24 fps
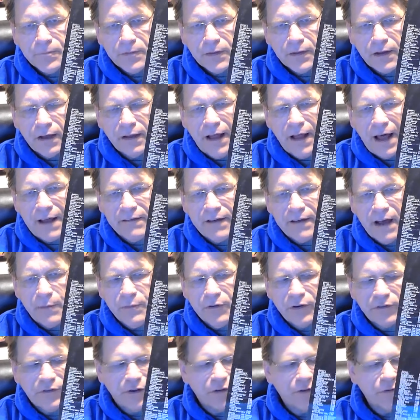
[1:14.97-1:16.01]
a lot of times
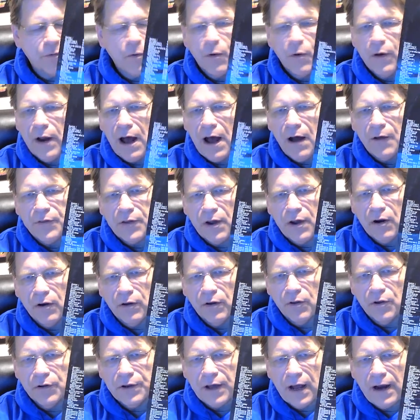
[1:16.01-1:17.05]
just to throw it out there,
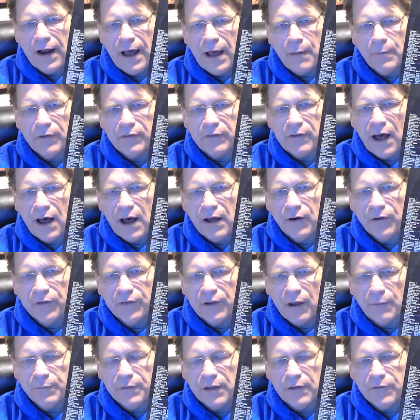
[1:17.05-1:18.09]
look on Amazon or
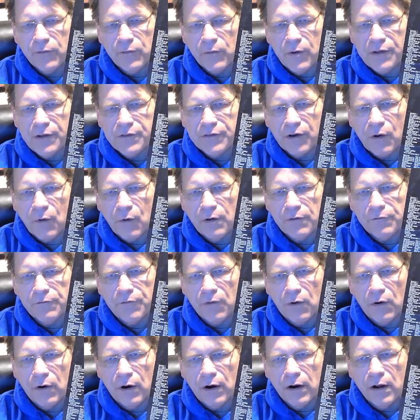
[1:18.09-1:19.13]
something for what it's going
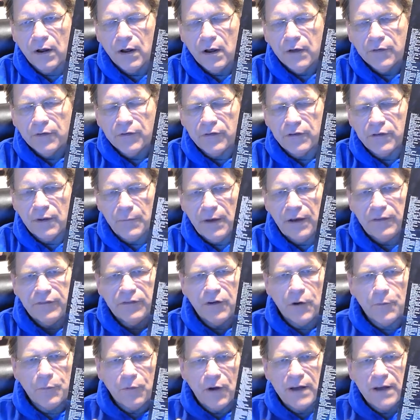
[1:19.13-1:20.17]
for. So sometimes their
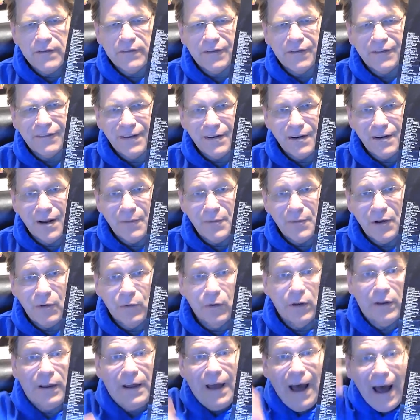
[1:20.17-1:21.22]
prices seem to be
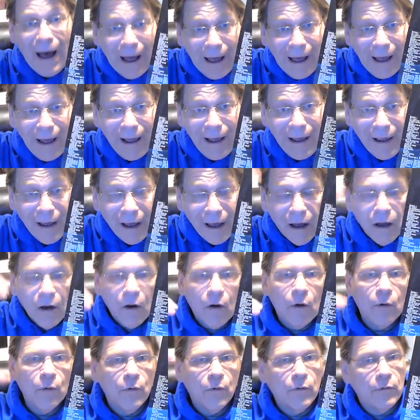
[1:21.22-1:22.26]
really high,
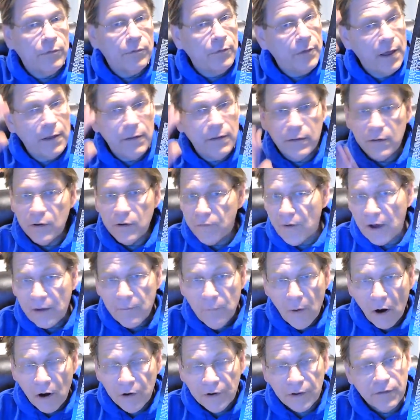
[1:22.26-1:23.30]
or then you find
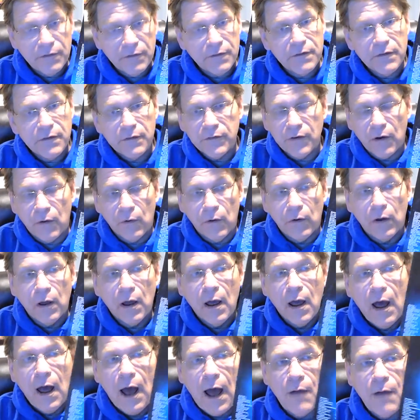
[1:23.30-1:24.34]
bargains. So
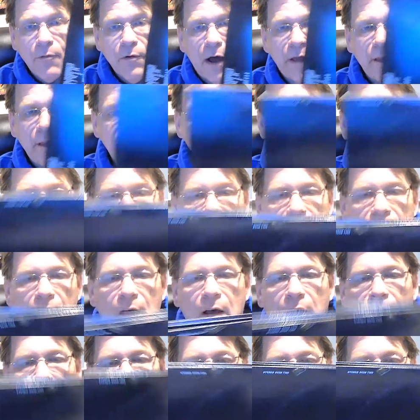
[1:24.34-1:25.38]
I like to
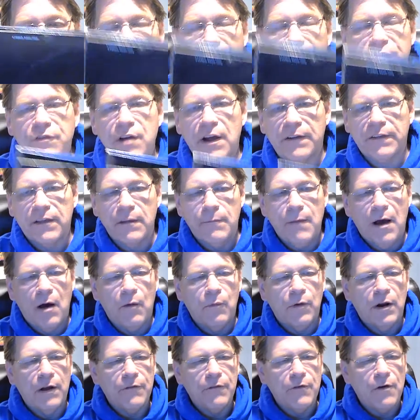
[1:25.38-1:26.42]
always check them out
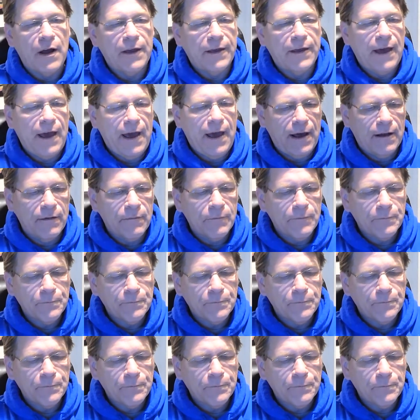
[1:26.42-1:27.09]
whenever I can,